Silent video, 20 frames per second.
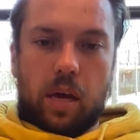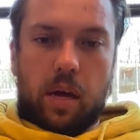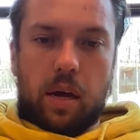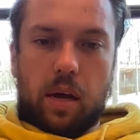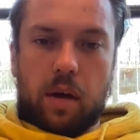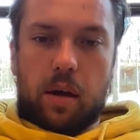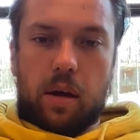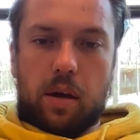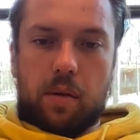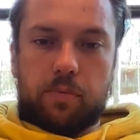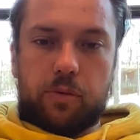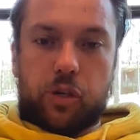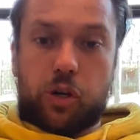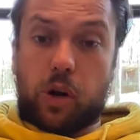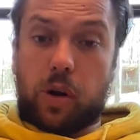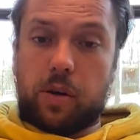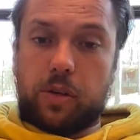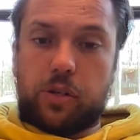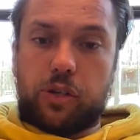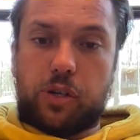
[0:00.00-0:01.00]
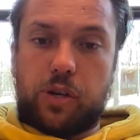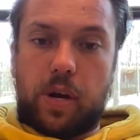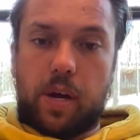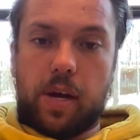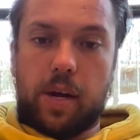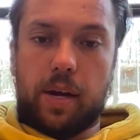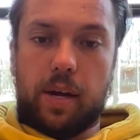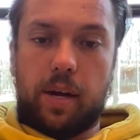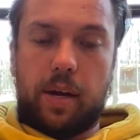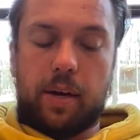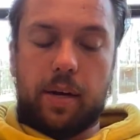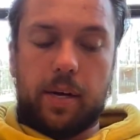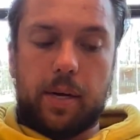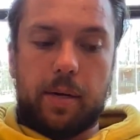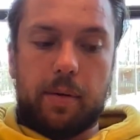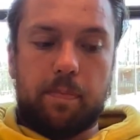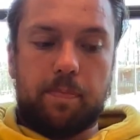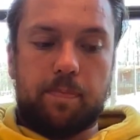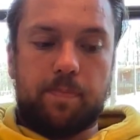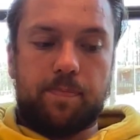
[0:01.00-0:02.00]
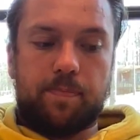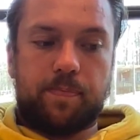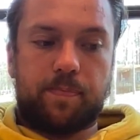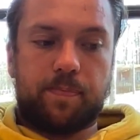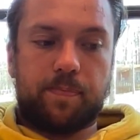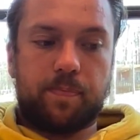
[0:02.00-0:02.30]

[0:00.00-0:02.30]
um, church. Um,